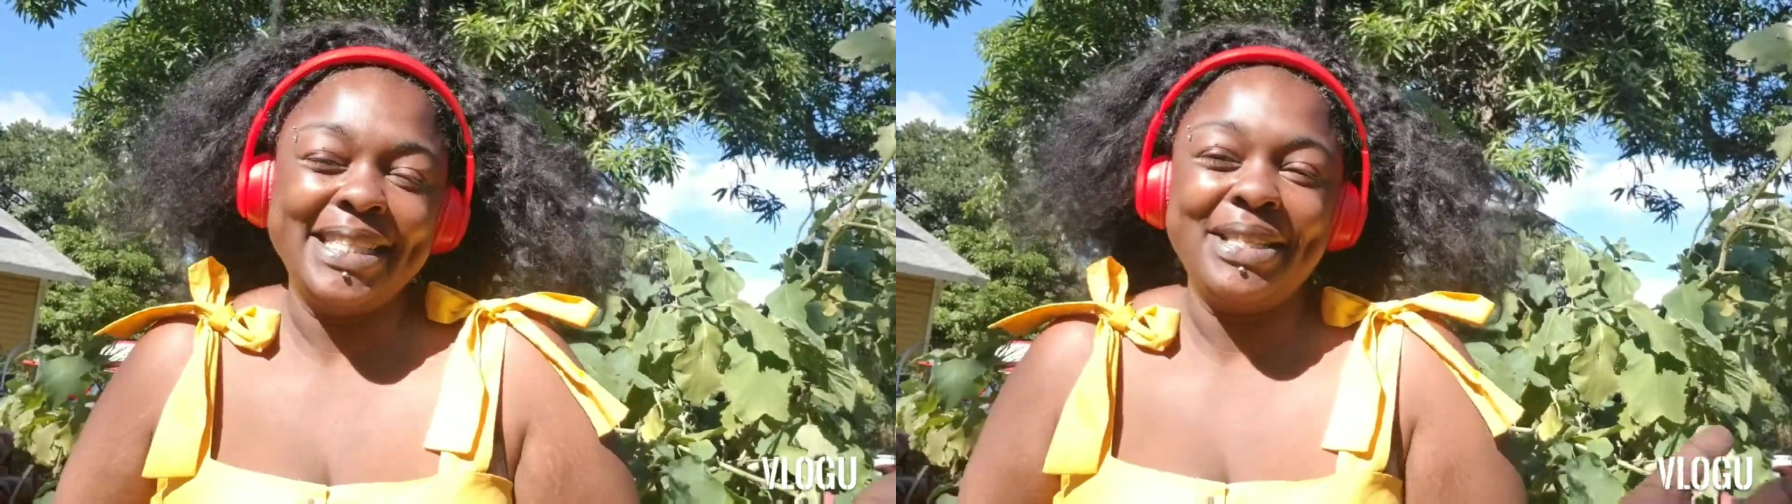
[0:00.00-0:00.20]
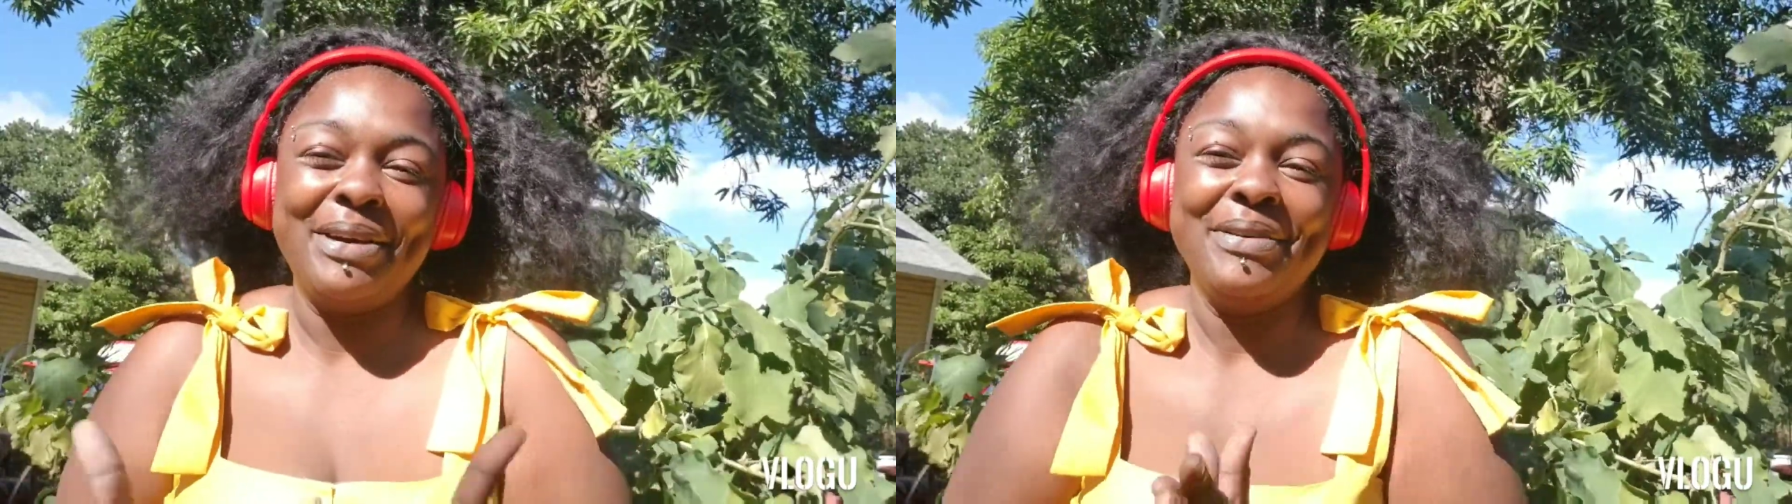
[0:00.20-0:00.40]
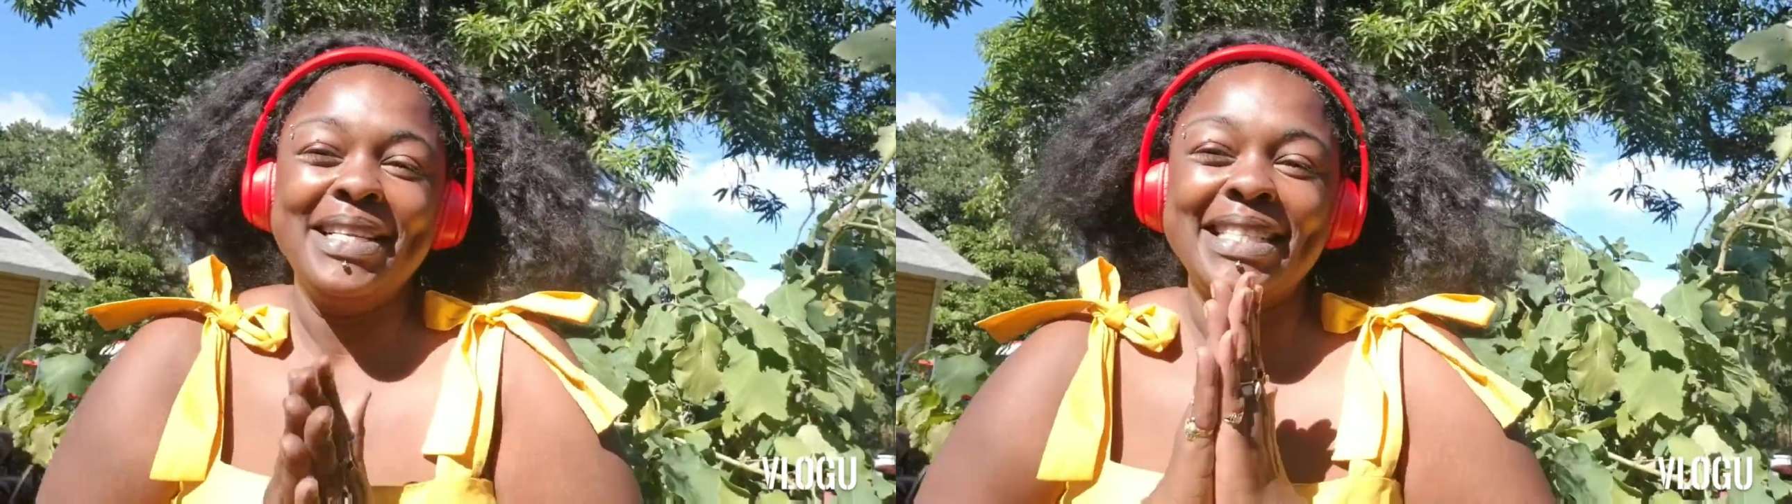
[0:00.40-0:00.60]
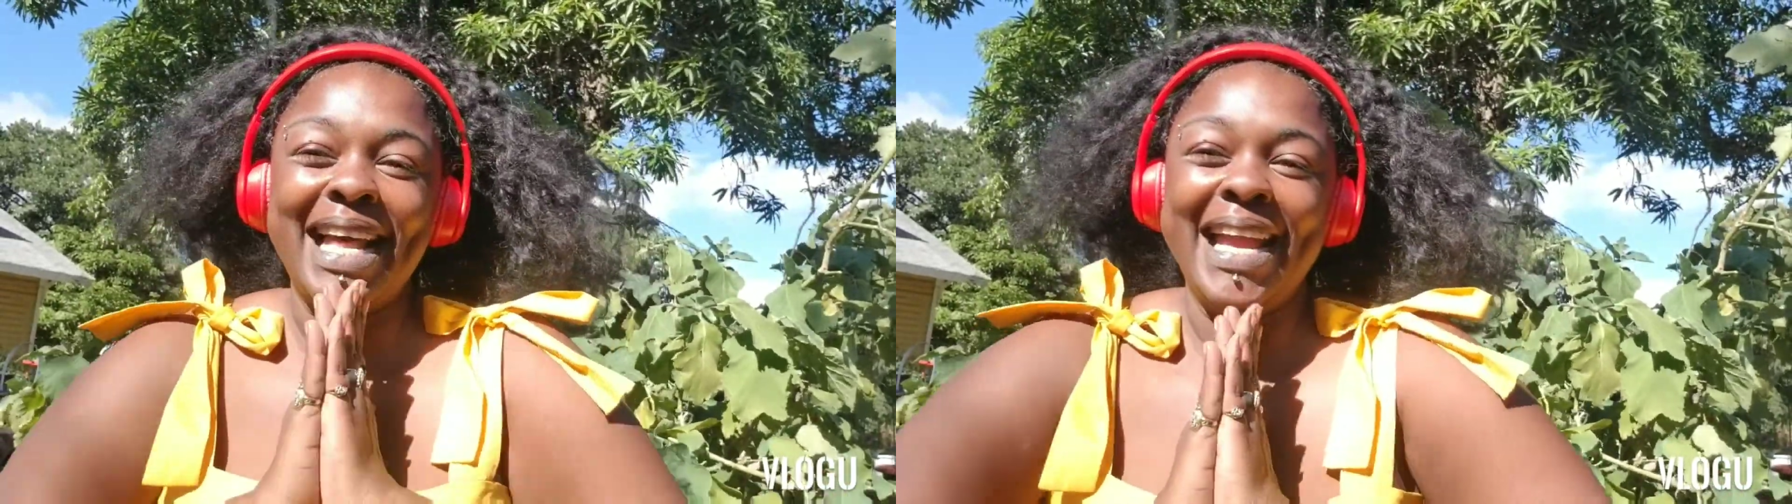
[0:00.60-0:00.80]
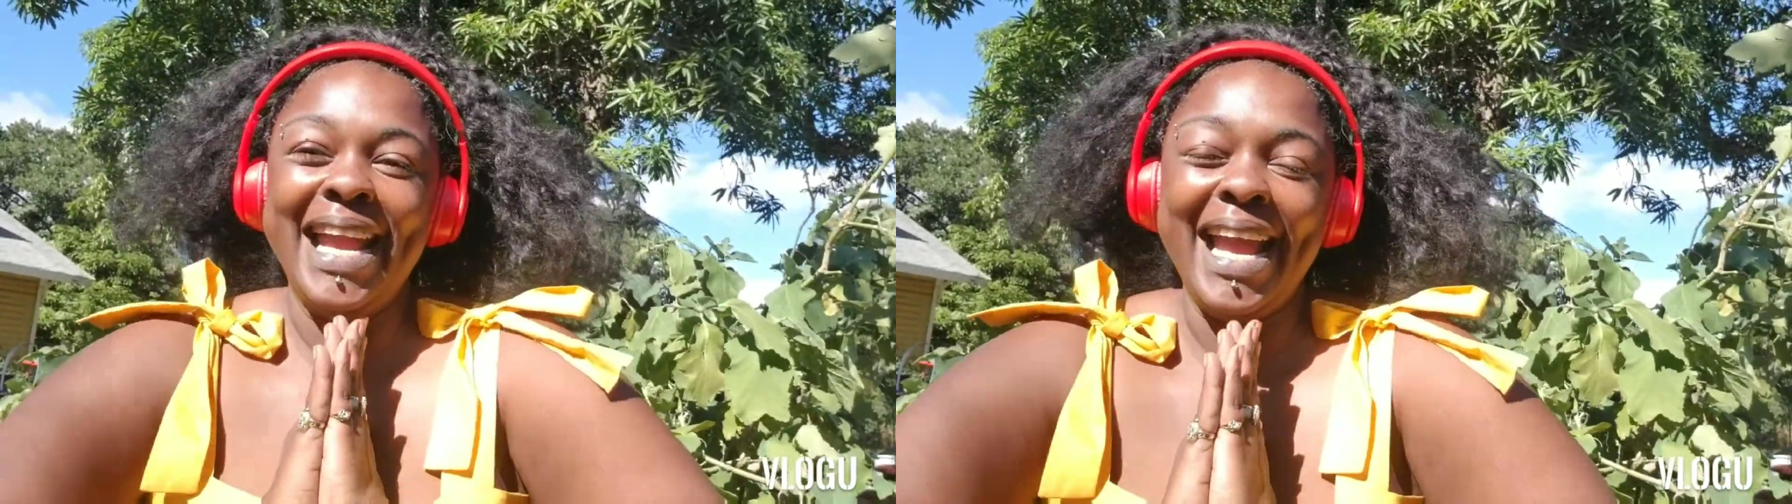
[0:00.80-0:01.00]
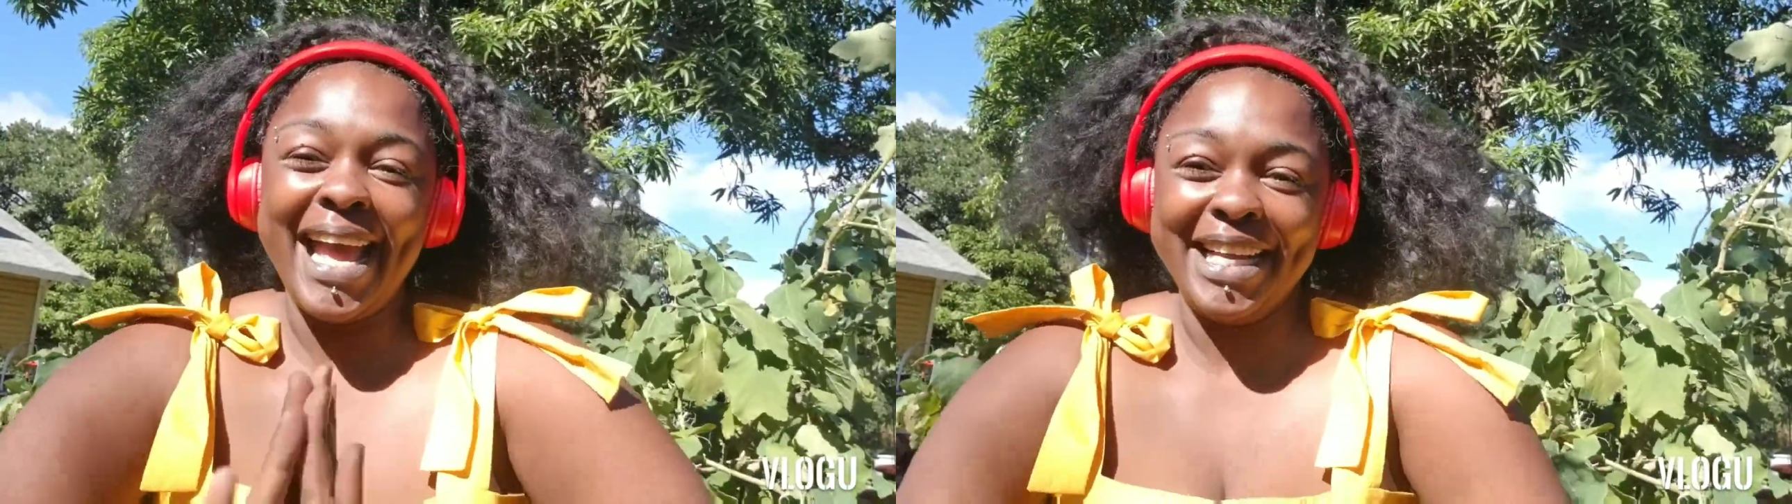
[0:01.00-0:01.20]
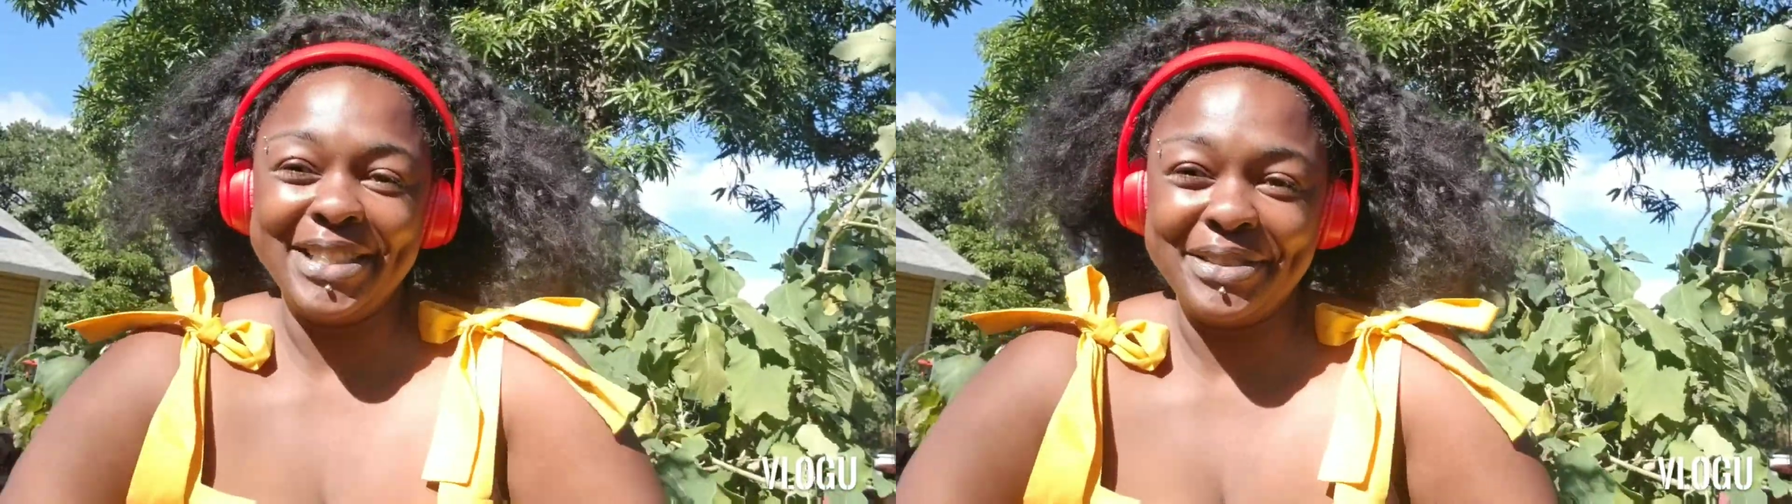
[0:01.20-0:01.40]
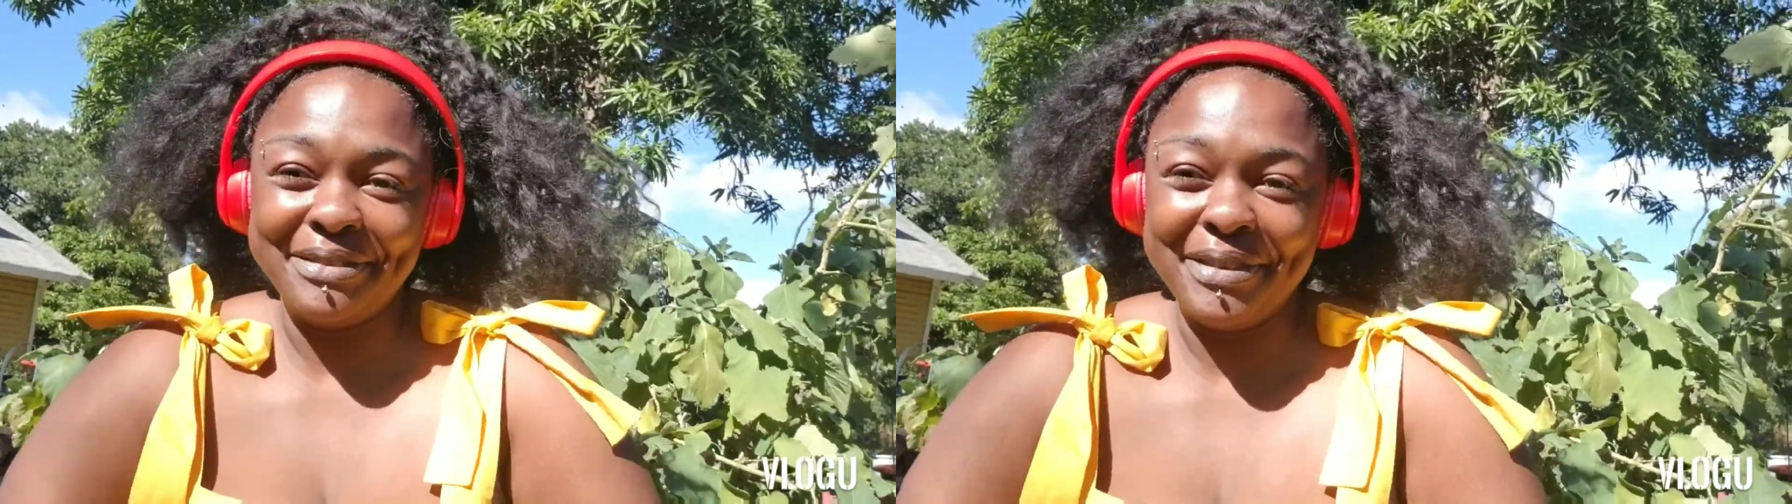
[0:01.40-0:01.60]
so it's like
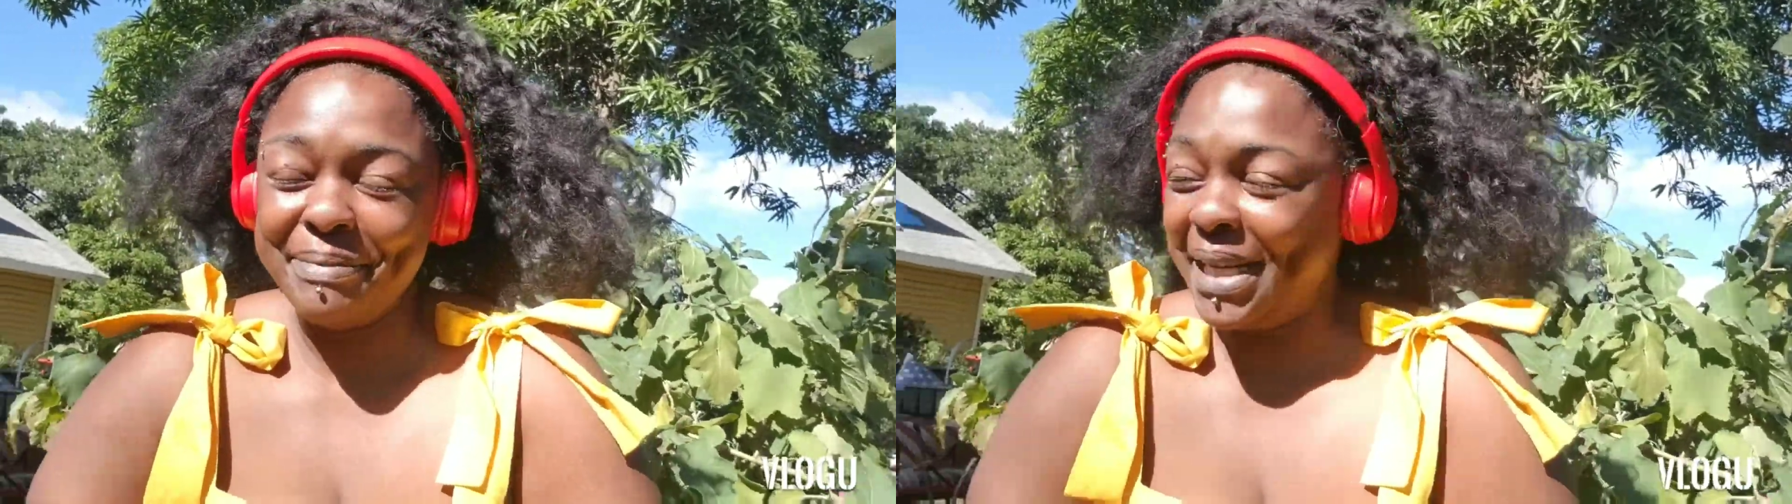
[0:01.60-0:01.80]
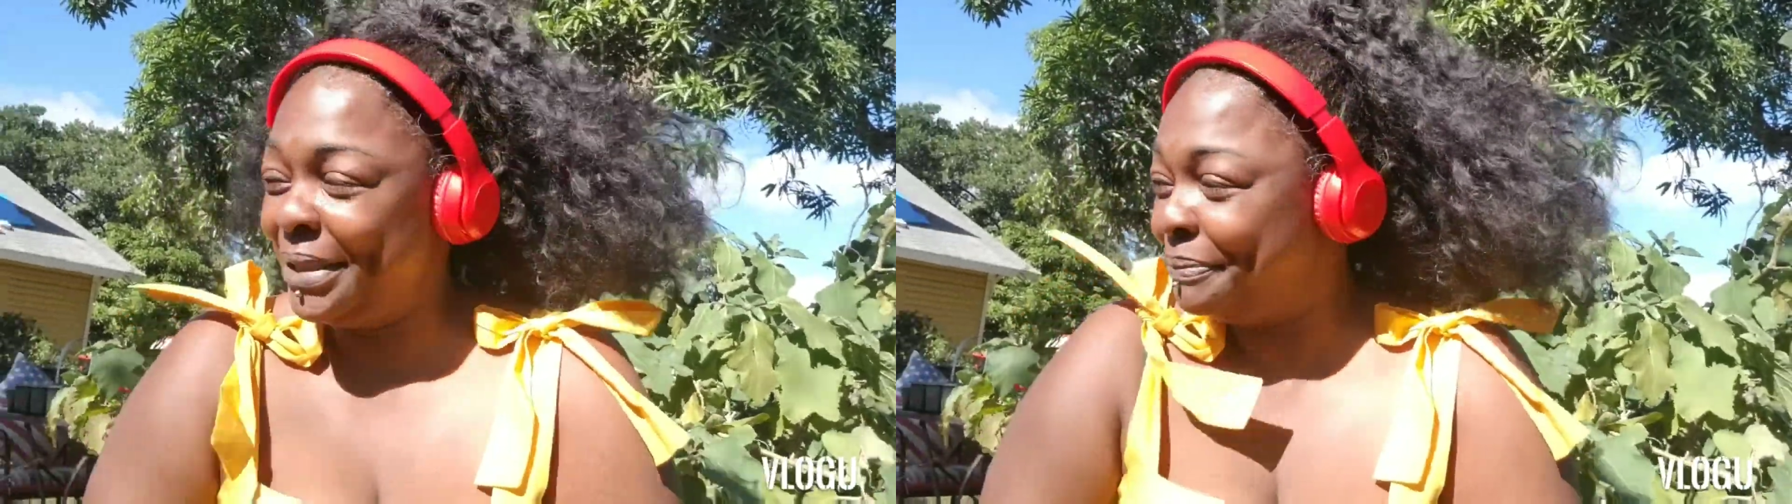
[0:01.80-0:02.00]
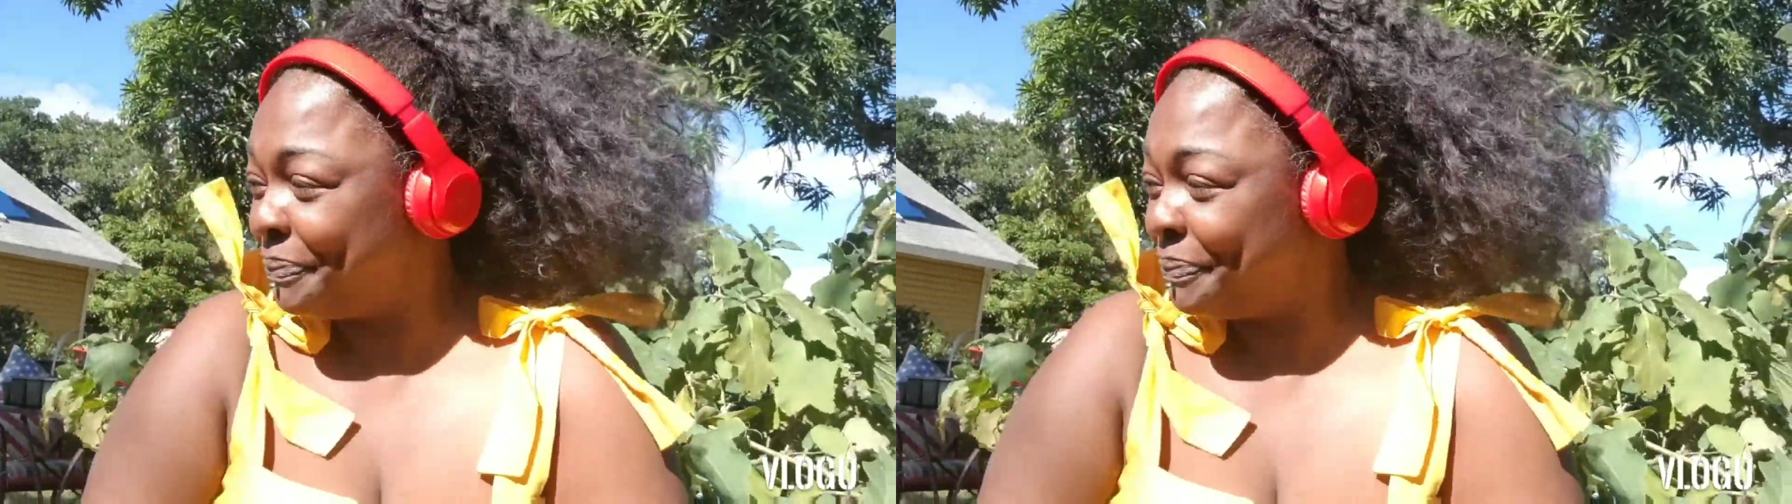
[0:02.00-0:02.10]
extra for me.